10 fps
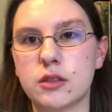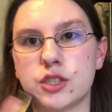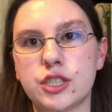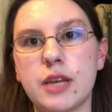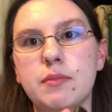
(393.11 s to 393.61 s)
the
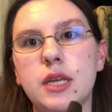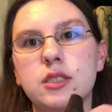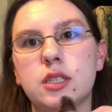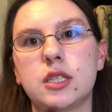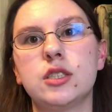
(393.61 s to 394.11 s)
shape
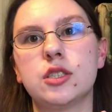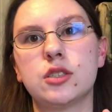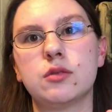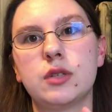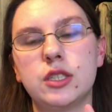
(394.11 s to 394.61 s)
makes it
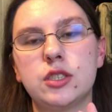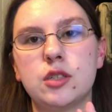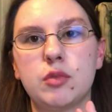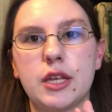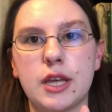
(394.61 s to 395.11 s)
easy
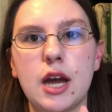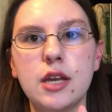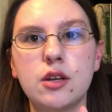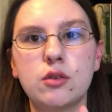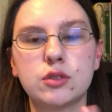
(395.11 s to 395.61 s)
to play the
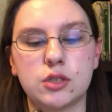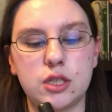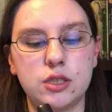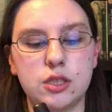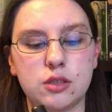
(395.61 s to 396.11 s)
high notes and
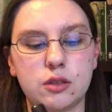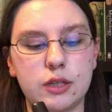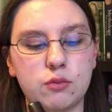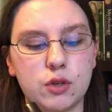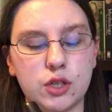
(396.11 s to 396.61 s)
easy to
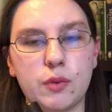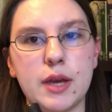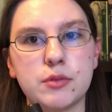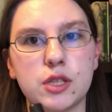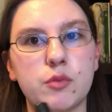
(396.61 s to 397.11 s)
like work your
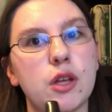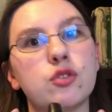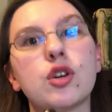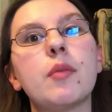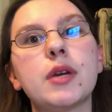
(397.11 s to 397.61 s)
way up to them
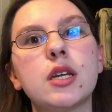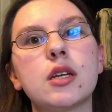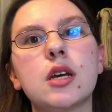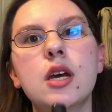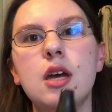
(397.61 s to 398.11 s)
without dropping
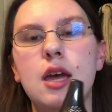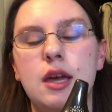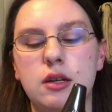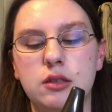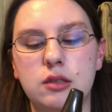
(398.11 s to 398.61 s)
it
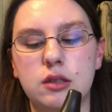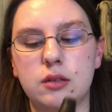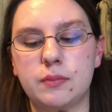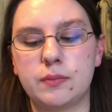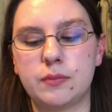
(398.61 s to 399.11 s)
and
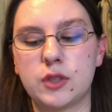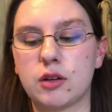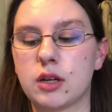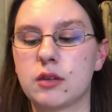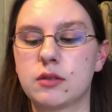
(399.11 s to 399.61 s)

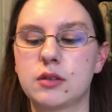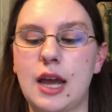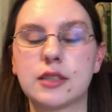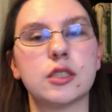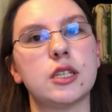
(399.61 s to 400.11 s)
without
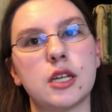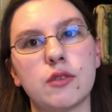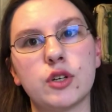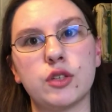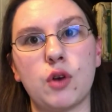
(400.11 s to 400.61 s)
accidentally
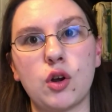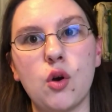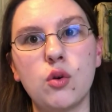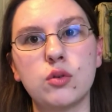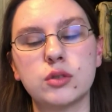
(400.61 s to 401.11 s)
covering the wrong
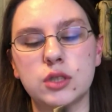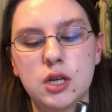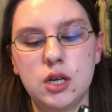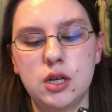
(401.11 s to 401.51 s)
holes.